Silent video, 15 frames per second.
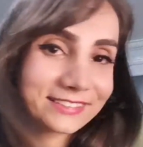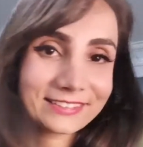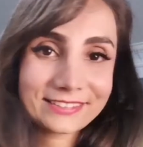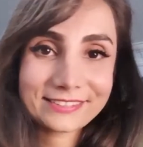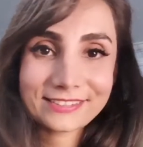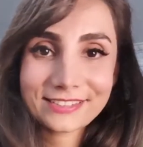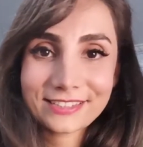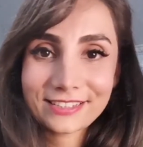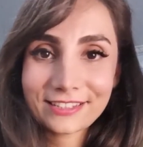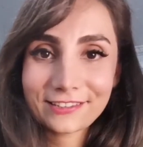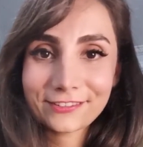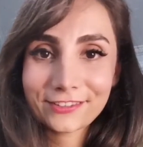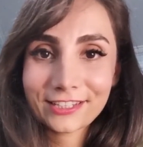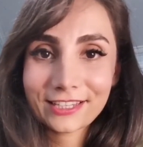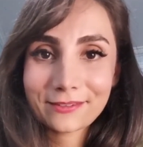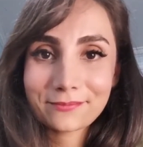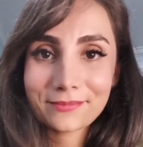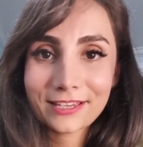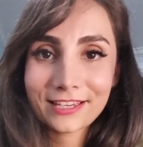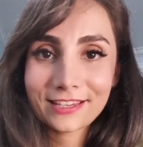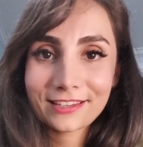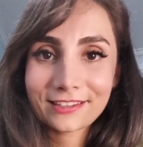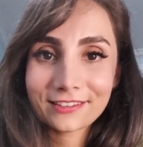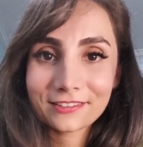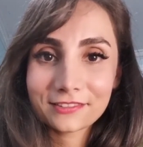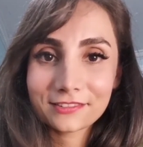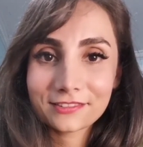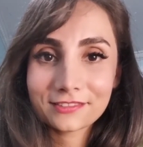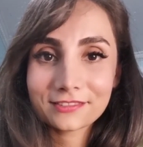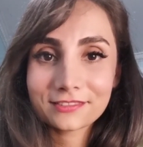Let's see if I can make it
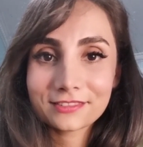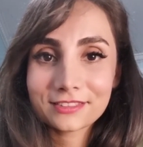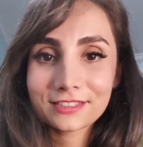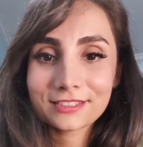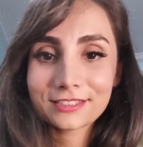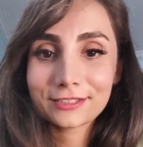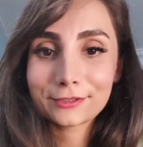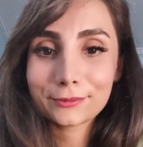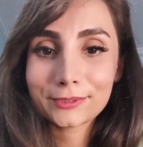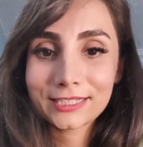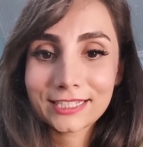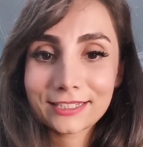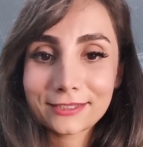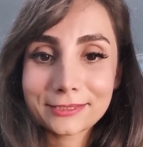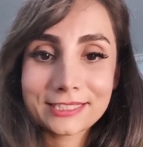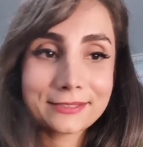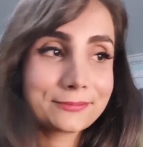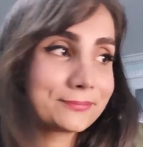till 1 hour.